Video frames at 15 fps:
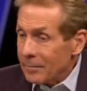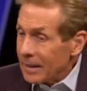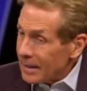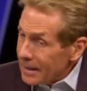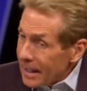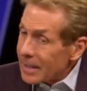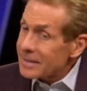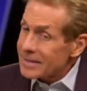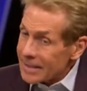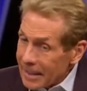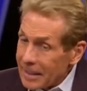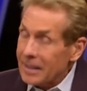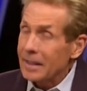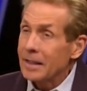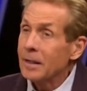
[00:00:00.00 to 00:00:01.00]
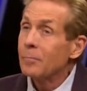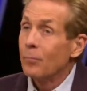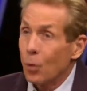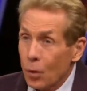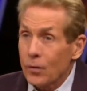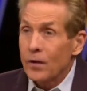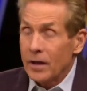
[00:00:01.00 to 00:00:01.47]
he has taken
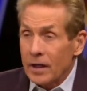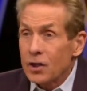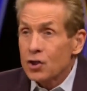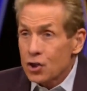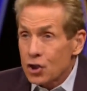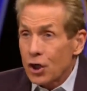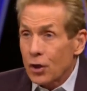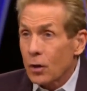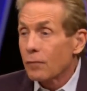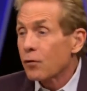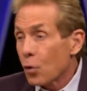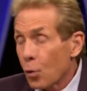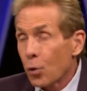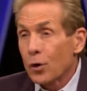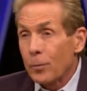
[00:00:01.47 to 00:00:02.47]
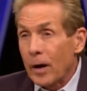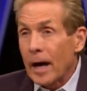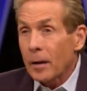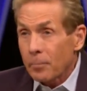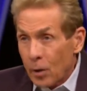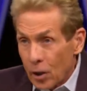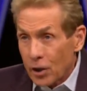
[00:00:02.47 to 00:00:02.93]
more than his share of
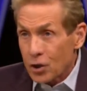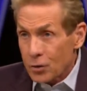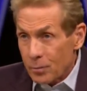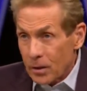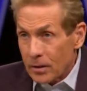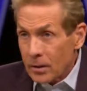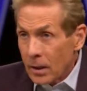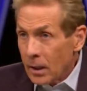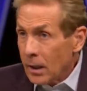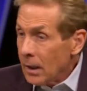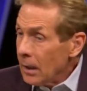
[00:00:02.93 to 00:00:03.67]
quarterback punishment.